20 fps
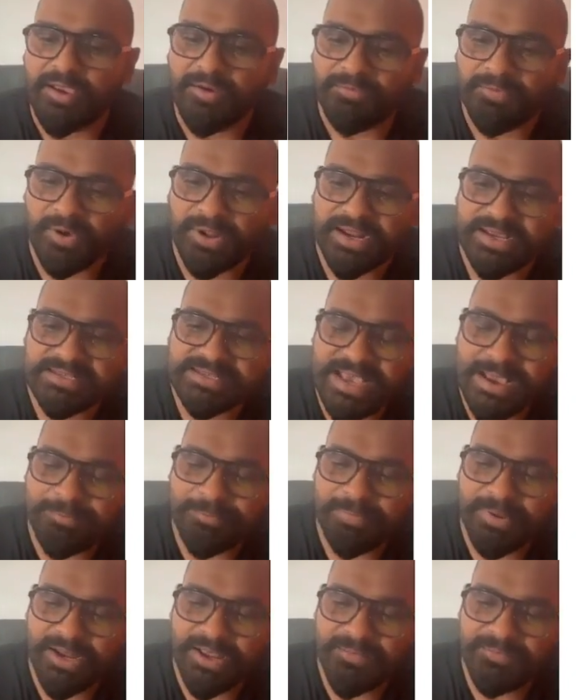For
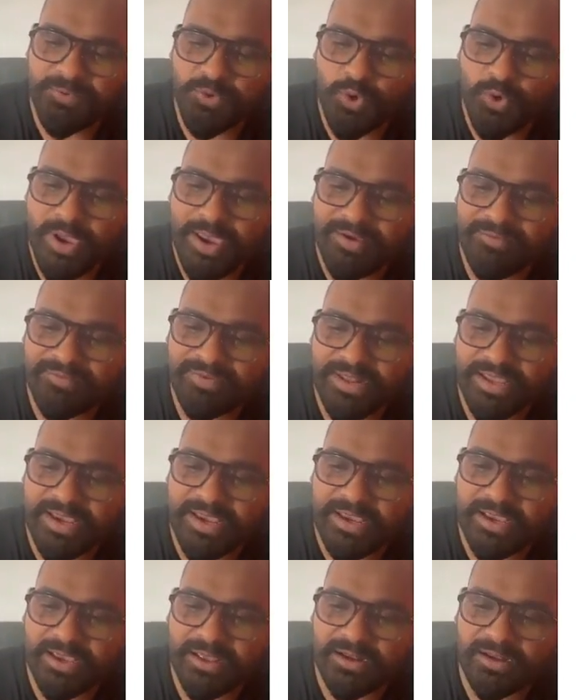example, if you have
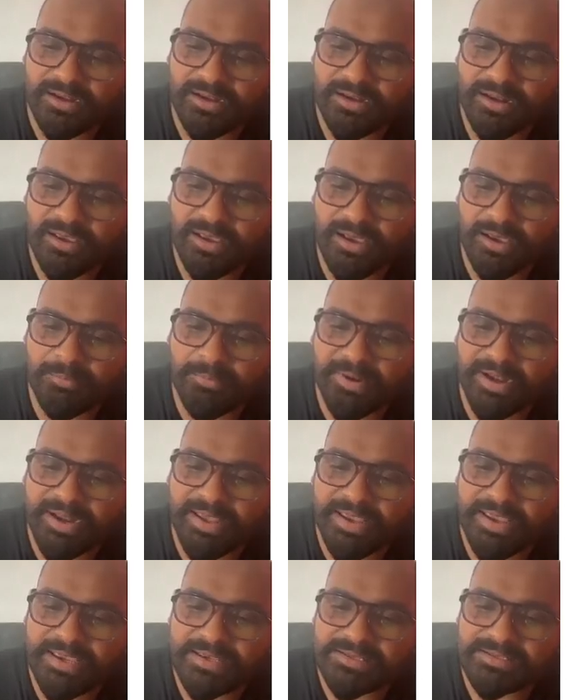taken a
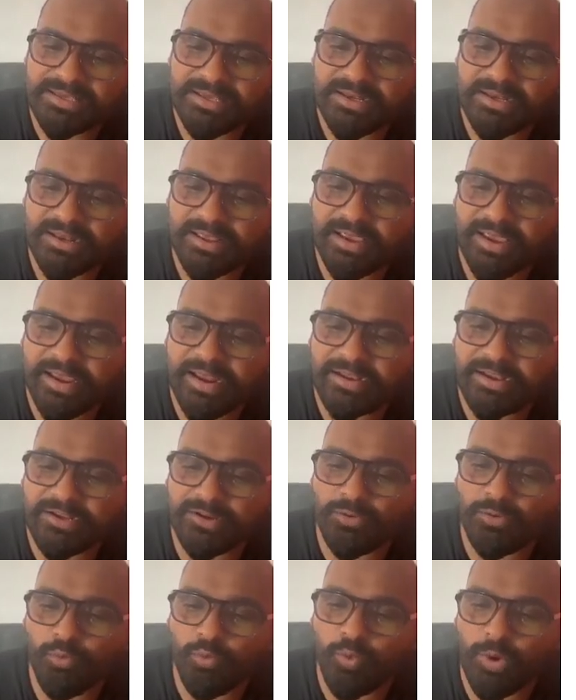medication at
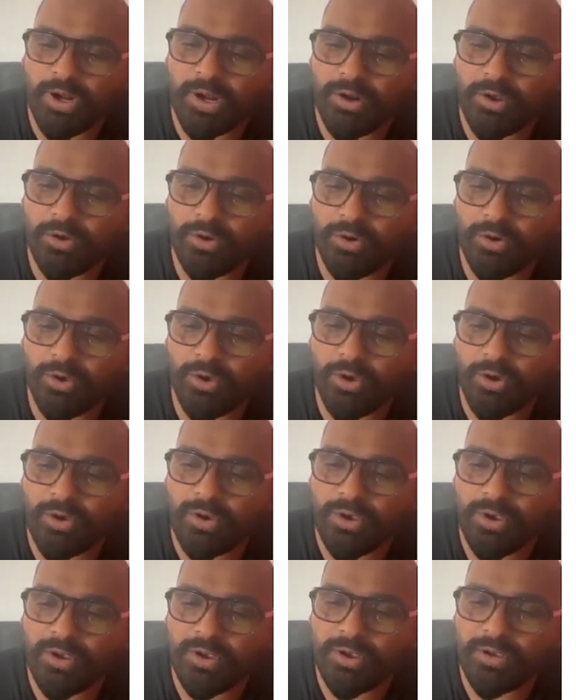1 o'clock
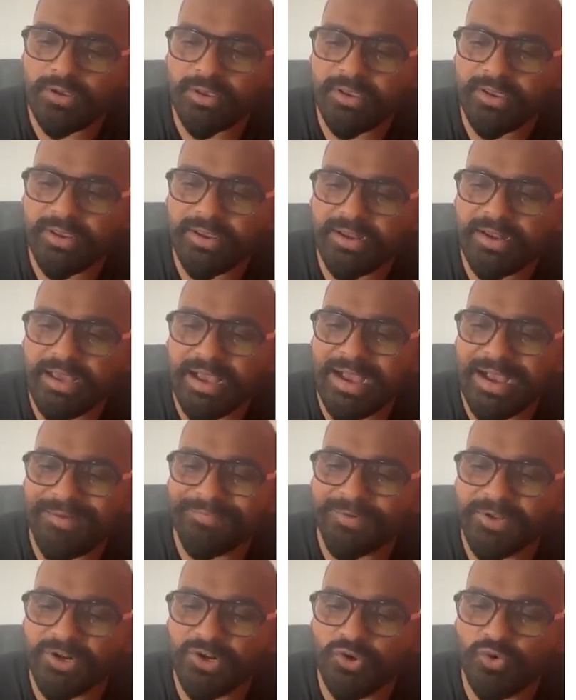in
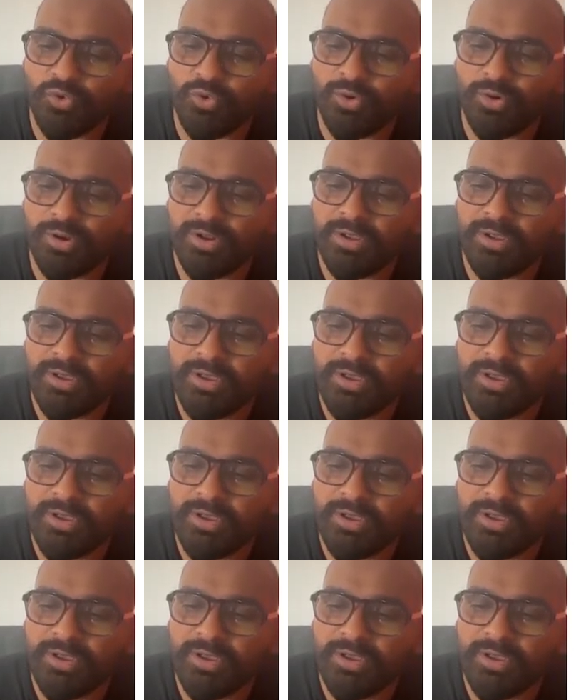afternoon,